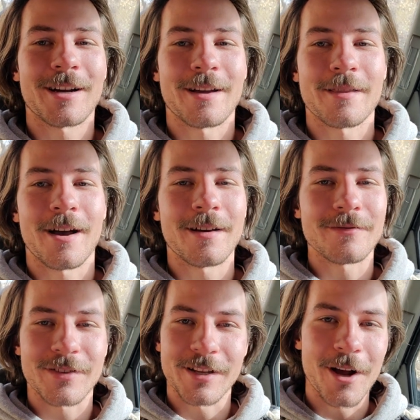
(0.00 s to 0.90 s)
I thought,
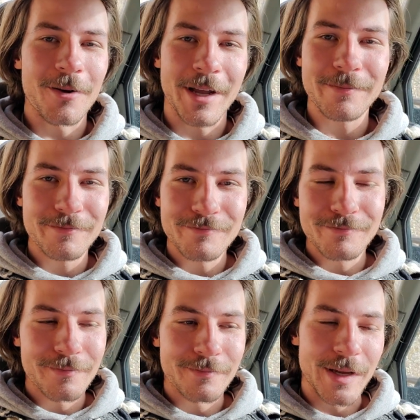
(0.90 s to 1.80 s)
you know, like
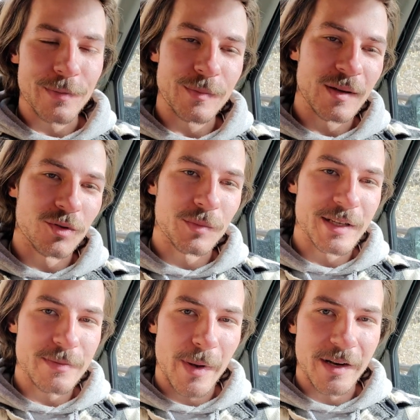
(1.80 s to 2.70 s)
maybe people would be
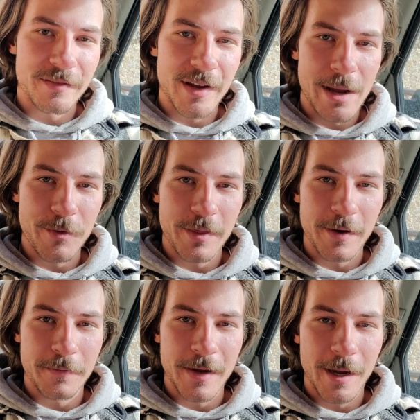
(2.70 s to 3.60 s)
spending time with
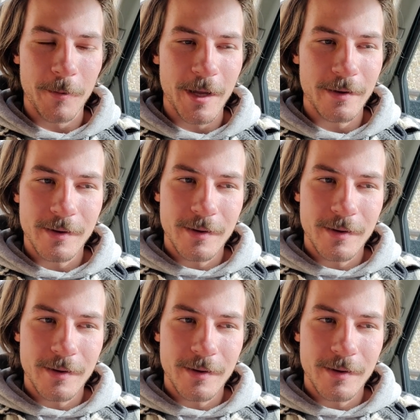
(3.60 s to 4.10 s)
their family.